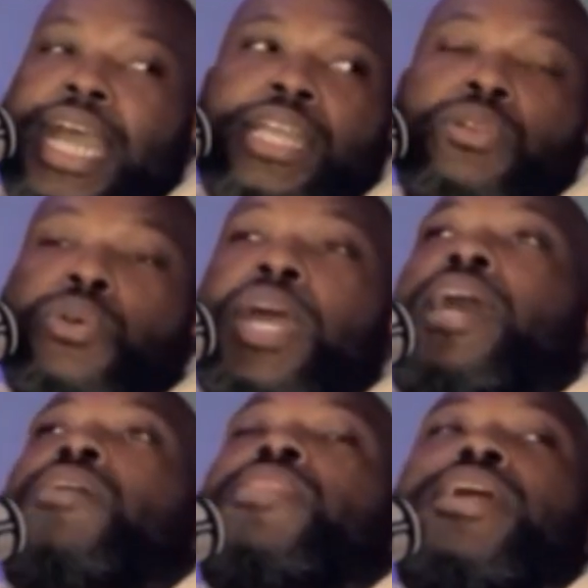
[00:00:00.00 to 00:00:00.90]
I don't know
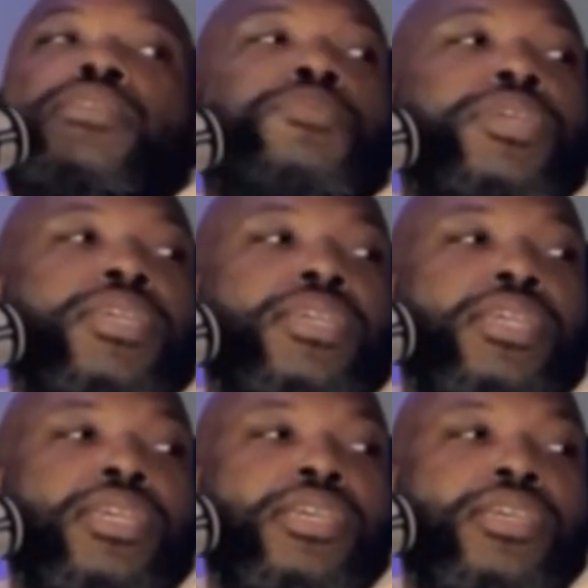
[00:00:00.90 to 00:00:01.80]
how that could be,
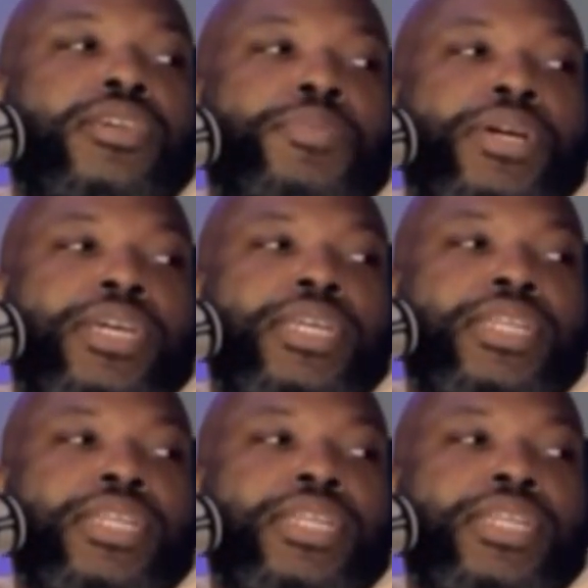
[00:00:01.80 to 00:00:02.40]
but